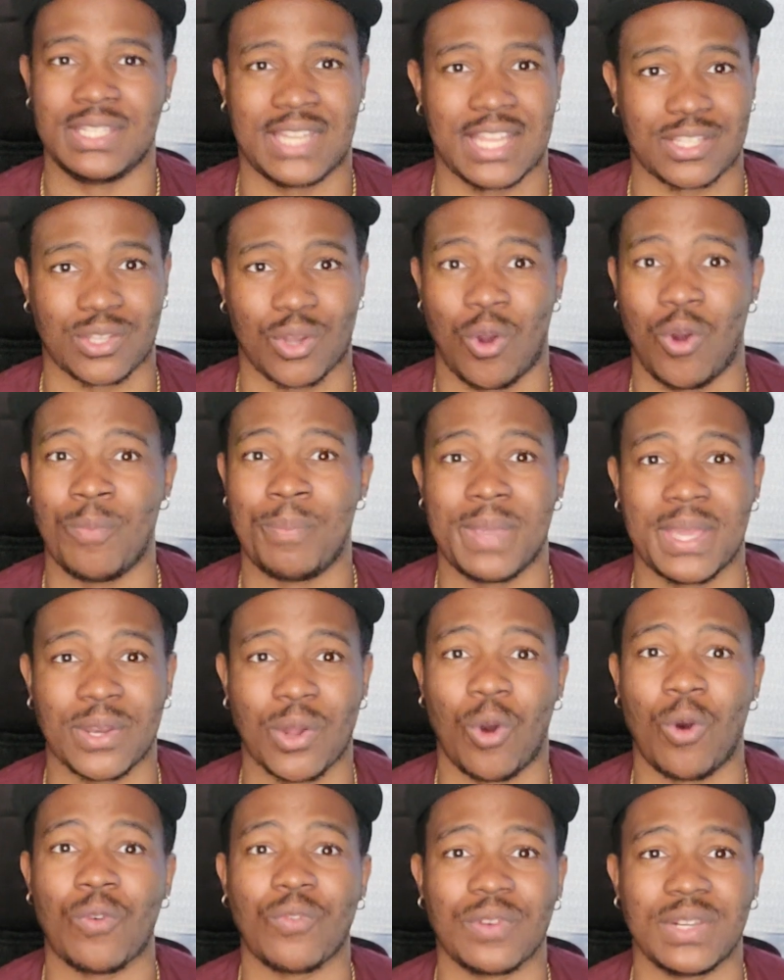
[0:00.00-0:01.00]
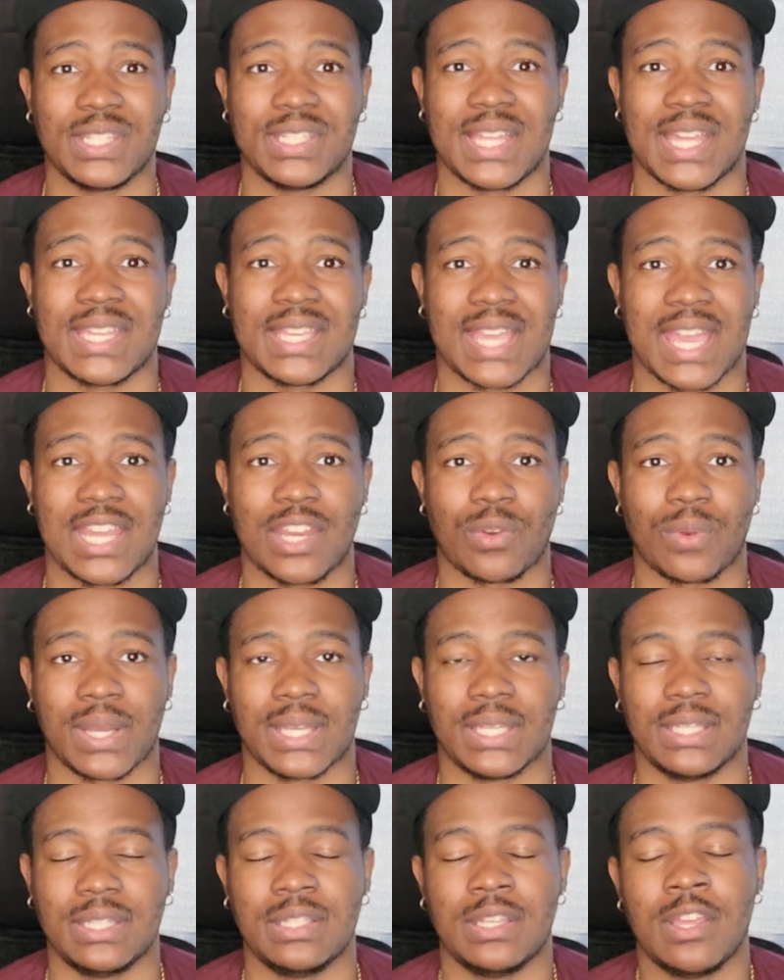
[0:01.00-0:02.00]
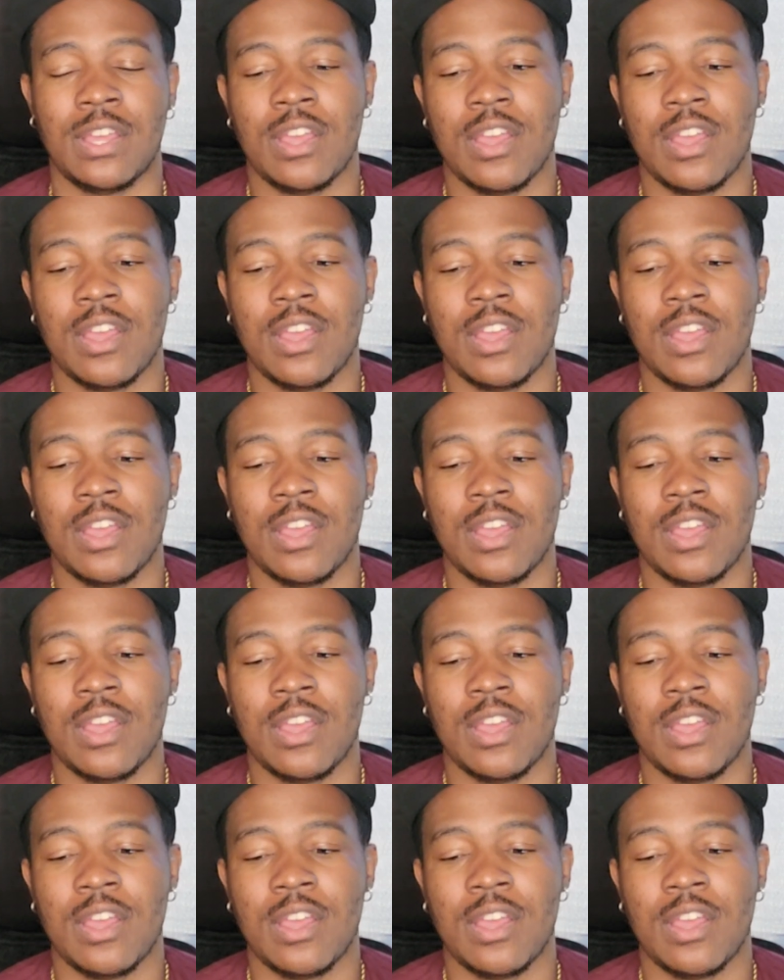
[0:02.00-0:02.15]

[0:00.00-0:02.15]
that's all being overly dedicated, right?